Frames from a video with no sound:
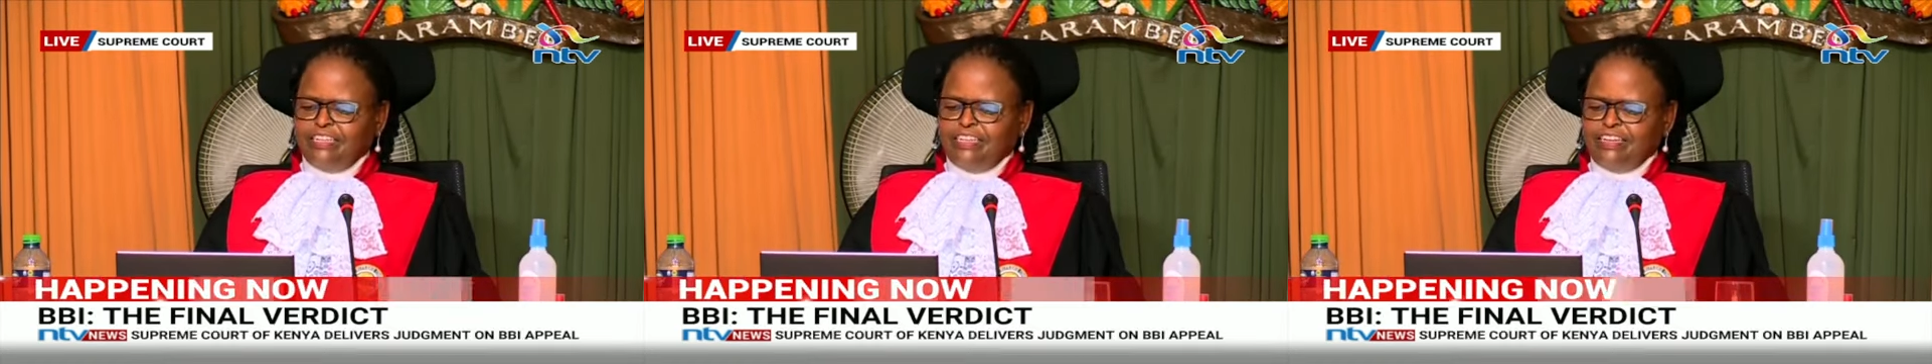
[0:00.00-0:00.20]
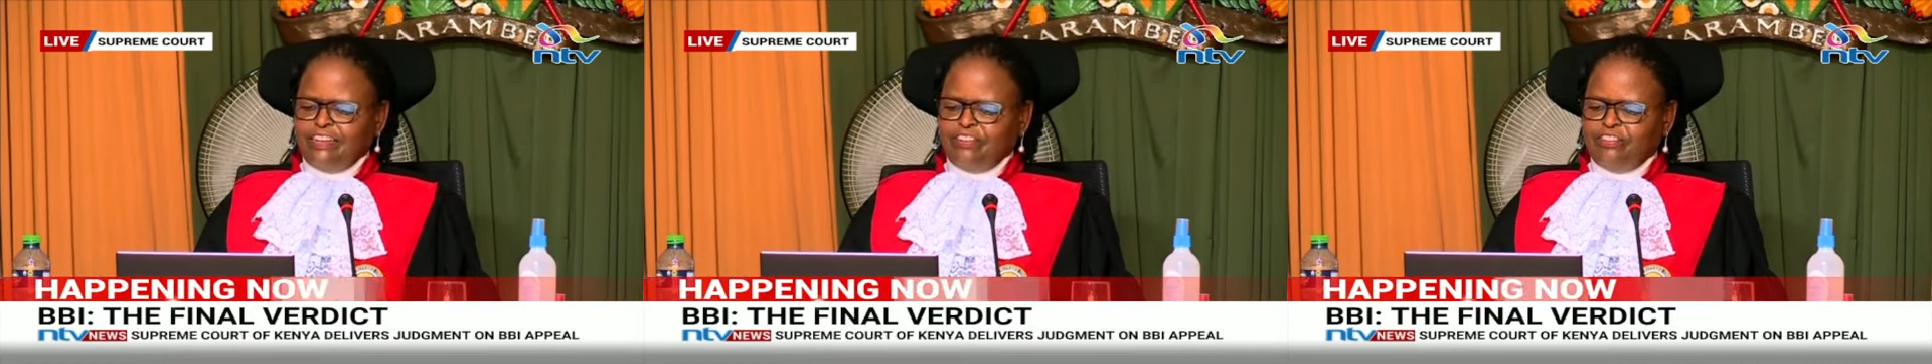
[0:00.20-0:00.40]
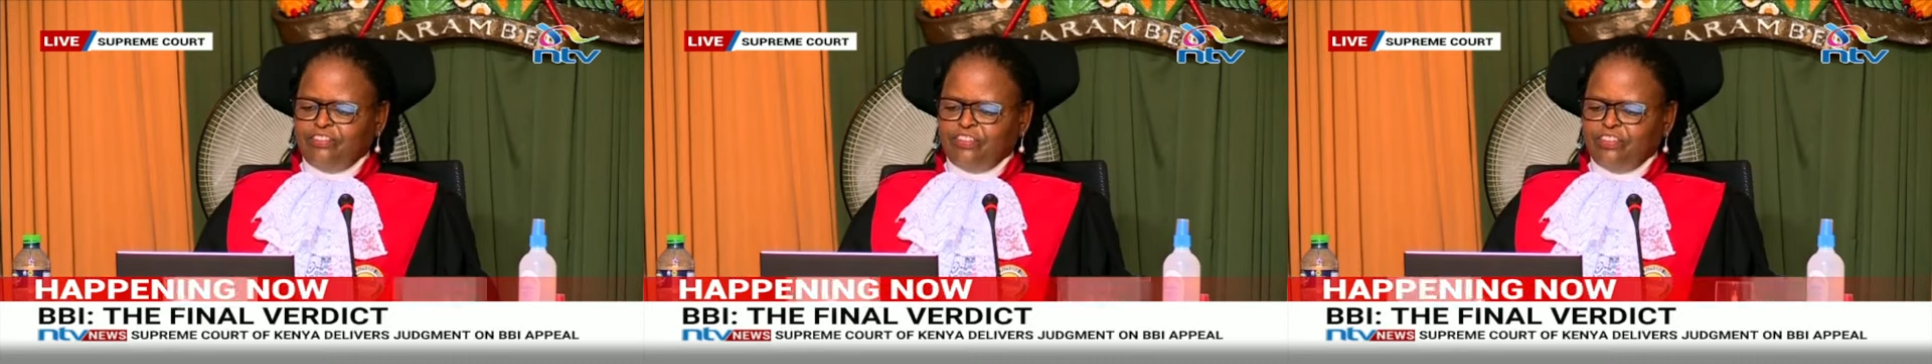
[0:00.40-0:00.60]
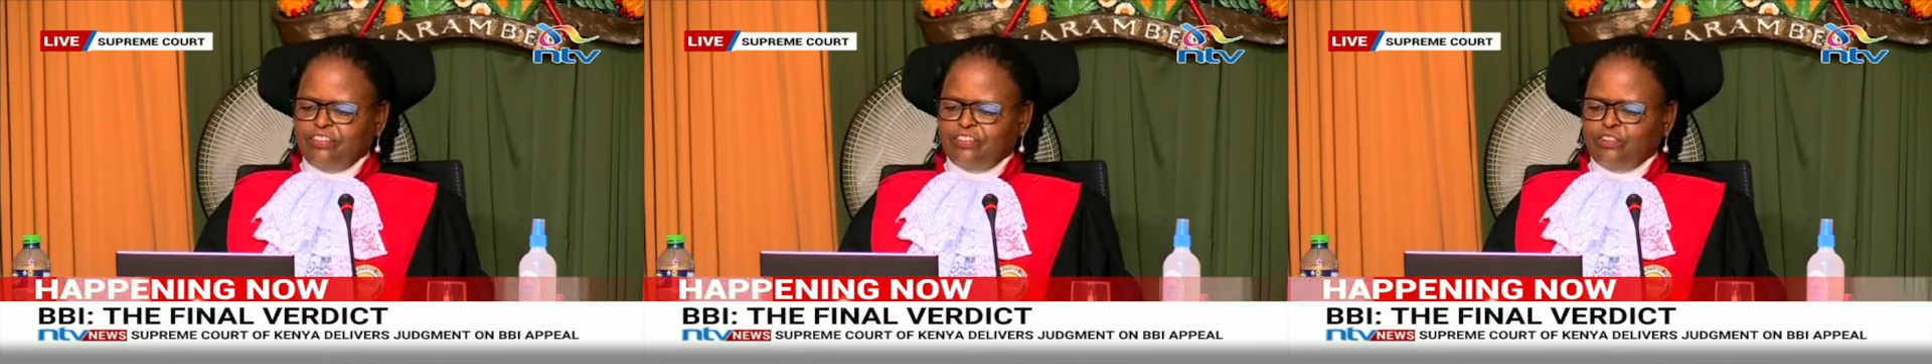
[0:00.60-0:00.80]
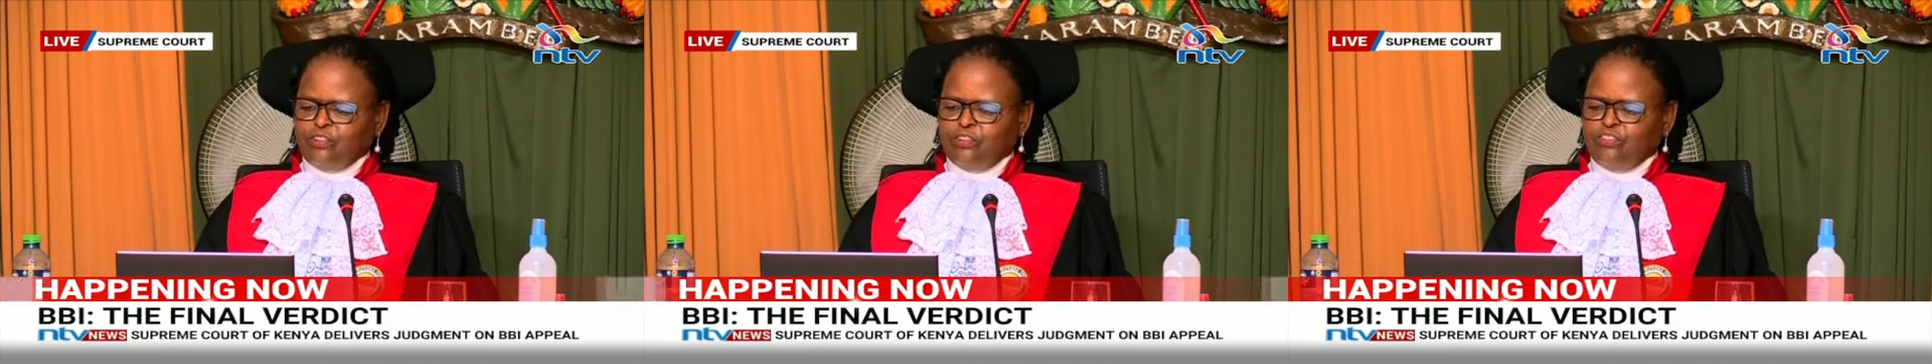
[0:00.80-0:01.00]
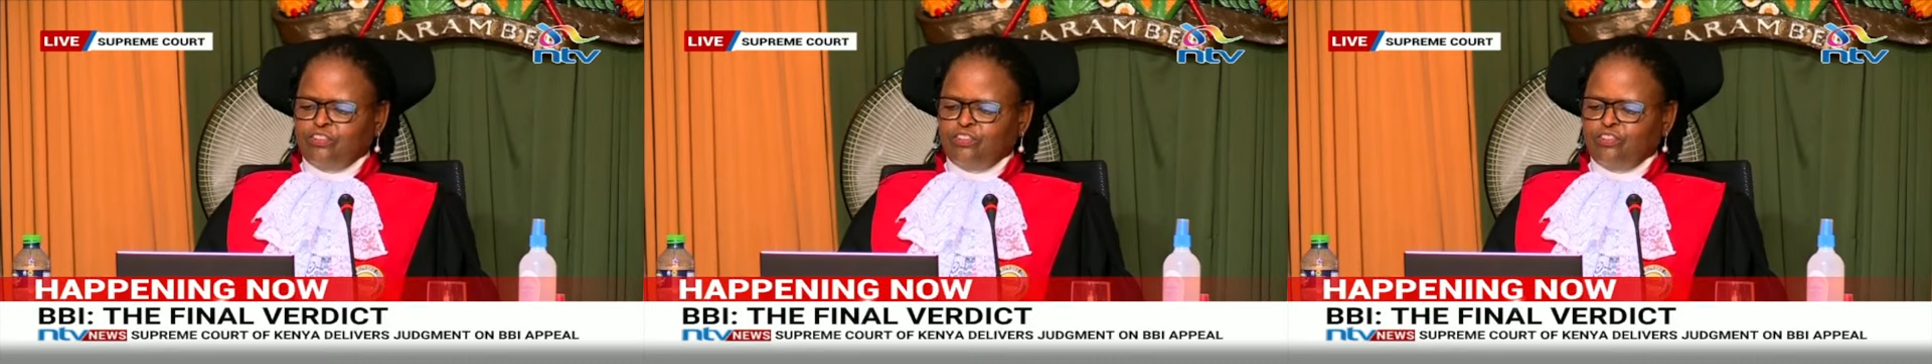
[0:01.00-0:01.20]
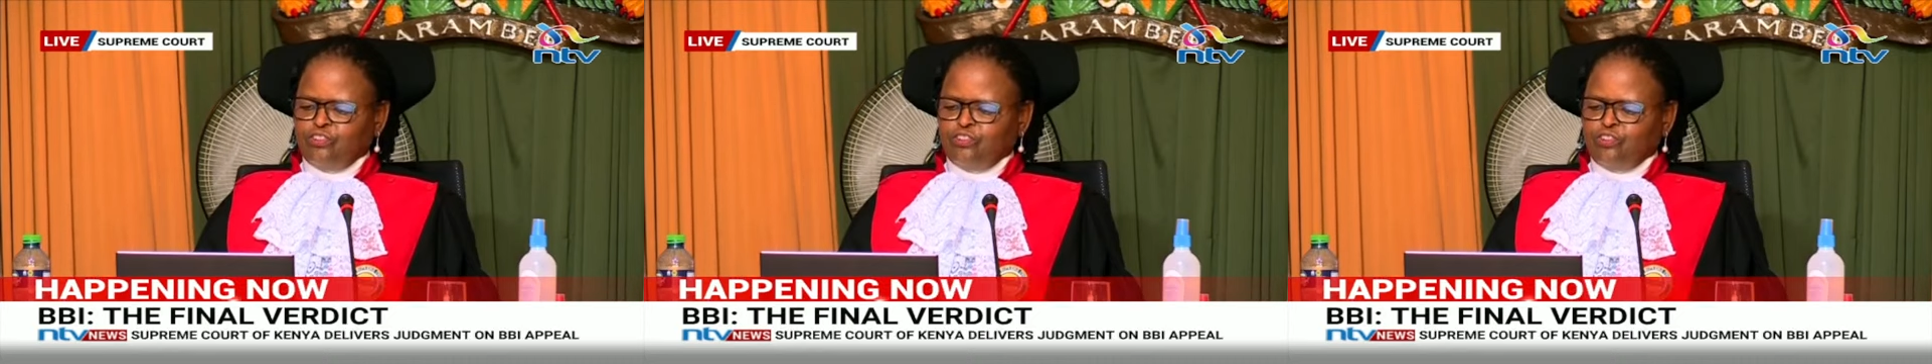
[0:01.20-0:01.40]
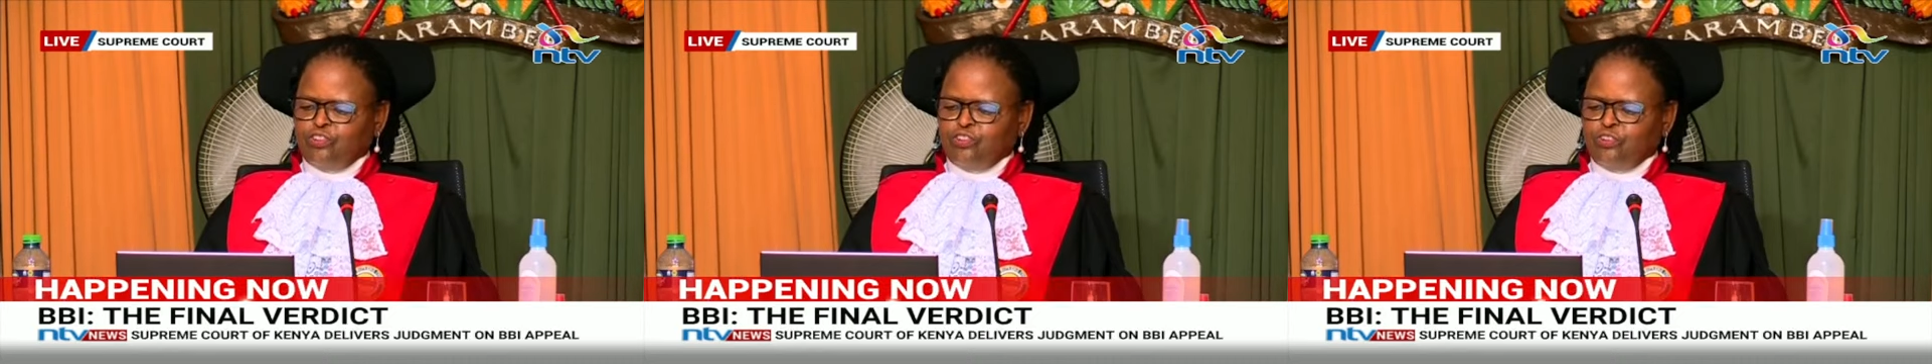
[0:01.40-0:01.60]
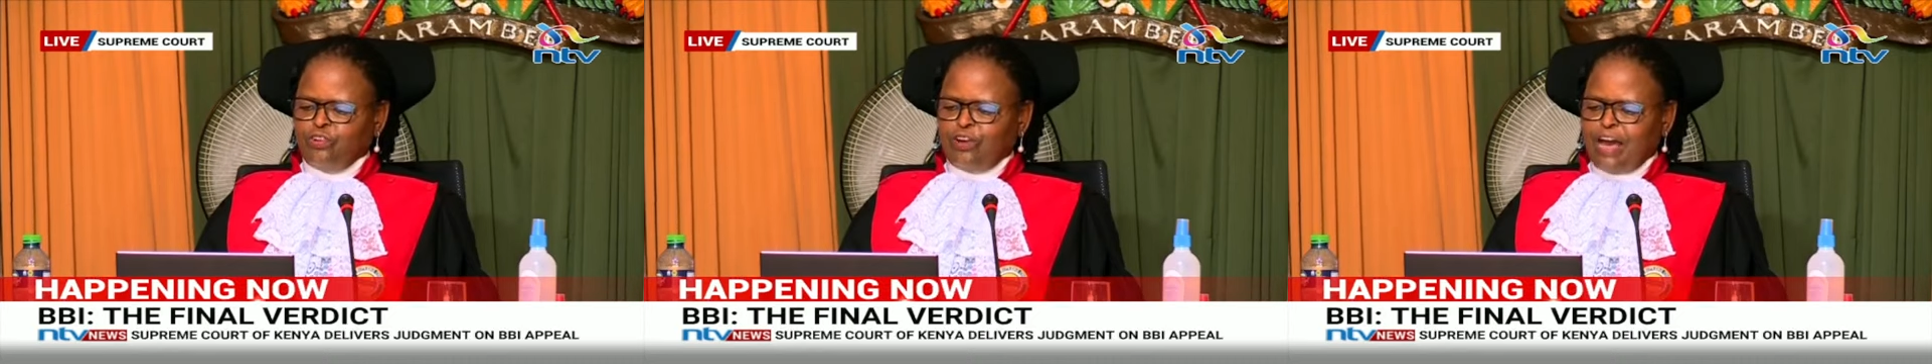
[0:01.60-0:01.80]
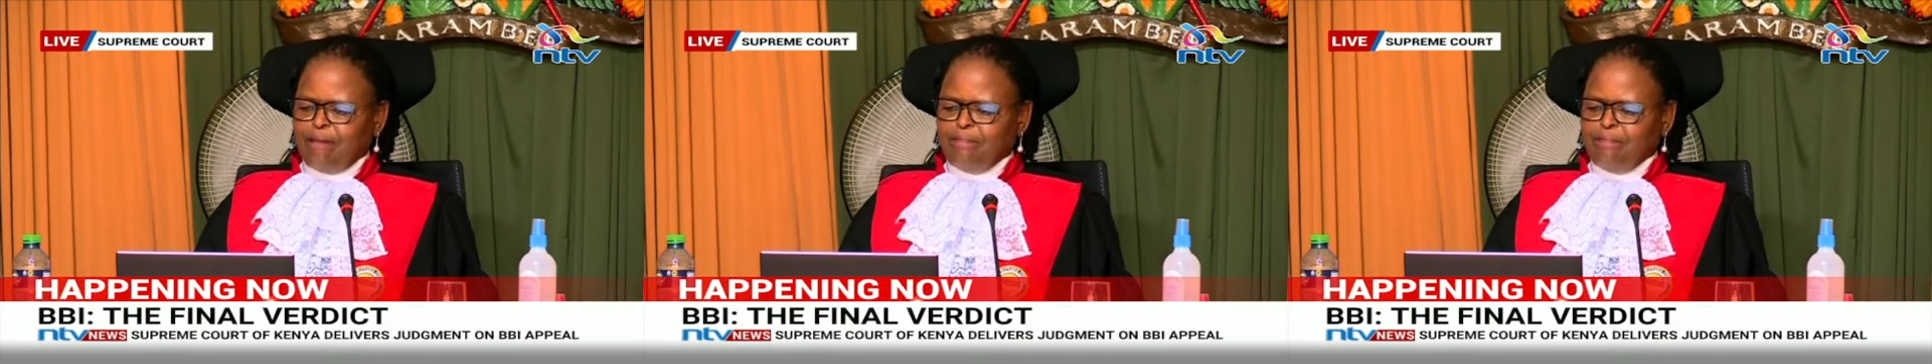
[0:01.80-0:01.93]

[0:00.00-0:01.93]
initiate constitutional